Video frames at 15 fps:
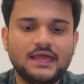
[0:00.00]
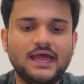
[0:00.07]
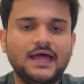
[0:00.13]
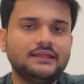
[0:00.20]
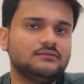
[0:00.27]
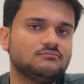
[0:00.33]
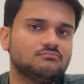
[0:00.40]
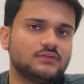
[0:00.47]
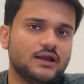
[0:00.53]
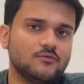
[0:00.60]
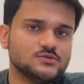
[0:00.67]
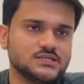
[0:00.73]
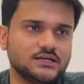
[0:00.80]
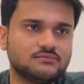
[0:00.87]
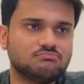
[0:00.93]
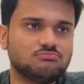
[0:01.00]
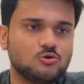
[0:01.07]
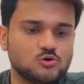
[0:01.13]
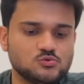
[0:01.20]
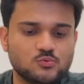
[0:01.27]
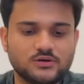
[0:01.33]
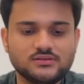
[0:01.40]
and that was it
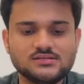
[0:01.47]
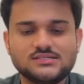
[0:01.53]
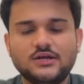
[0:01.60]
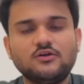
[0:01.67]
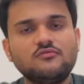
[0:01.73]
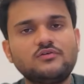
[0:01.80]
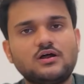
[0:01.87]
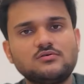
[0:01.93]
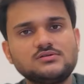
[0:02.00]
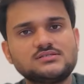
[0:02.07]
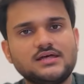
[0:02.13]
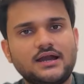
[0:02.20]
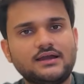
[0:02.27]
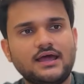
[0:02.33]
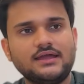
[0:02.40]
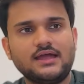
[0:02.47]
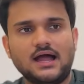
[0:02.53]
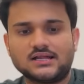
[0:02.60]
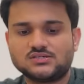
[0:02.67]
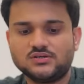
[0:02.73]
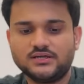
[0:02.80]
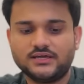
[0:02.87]
those were the set of rounds that i
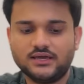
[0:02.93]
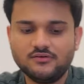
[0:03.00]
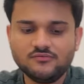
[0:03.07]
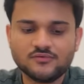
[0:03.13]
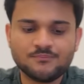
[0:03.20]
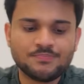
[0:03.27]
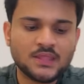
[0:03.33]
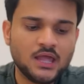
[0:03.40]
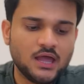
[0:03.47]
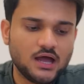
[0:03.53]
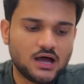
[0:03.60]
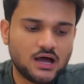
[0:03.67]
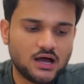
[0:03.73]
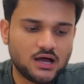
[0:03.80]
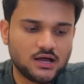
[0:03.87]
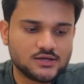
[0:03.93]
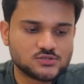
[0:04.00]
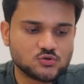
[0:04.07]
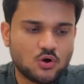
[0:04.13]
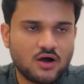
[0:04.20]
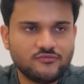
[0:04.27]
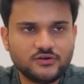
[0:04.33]
actually gave uh,
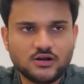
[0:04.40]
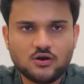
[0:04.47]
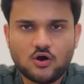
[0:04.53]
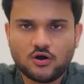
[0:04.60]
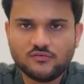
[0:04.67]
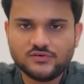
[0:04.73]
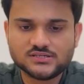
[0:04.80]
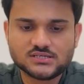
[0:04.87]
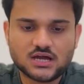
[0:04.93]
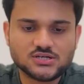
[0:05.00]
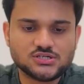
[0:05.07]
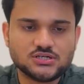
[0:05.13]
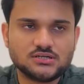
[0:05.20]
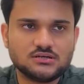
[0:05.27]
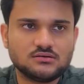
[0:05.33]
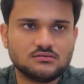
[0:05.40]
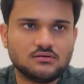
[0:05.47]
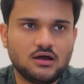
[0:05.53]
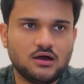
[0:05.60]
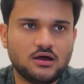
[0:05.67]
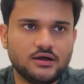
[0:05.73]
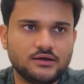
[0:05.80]
so after a lot of discussion
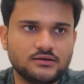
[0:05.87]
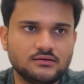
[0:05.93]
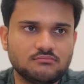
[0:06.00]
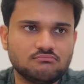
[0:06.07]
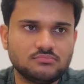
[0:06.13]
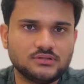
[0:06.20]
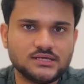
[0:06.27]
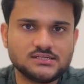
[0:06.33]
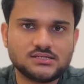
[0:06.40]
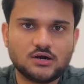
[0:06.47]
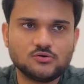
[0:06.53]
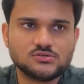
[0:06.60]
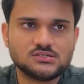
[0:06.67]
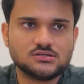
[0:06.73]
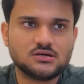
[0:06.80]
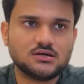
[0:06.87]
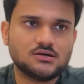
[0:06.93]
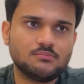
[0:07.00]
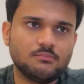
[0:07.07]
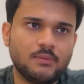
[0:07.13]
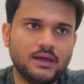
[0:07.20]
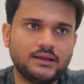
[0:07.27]
uh, and these rounds
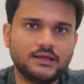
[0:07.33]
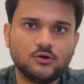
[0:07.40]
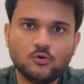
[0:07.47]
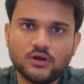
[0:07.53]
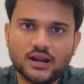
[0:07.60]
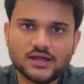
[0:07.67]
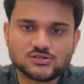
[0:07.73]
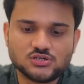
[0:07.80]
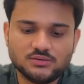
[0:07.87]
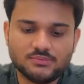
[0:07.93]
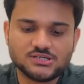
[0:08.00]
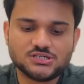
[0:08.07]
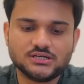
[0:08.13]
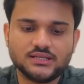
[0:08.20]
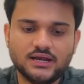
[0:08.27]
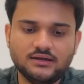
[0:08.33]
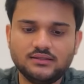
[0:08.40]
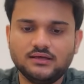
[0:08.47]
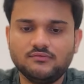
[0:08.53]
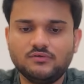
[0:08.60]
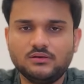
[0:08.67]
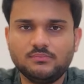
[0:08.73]
uh, my recruiter actually mentioned that
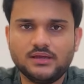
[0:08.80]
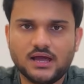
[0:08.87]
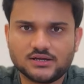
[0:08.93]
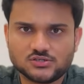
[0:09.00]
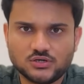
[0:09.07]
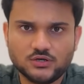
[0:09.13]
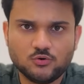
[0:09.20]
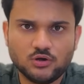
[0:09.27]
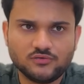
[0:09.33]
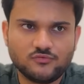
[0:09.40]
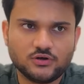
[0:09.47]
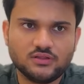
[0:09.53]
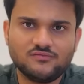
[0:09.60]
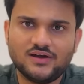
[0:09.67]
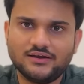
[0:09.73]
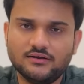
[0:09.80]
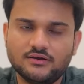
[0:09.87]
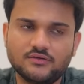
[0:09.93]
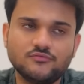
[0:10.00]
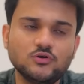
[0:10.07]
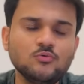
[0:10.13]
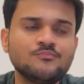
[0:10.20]
they will be actually going for the final
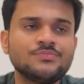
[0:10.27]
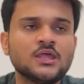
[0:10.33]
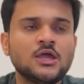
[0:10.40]
review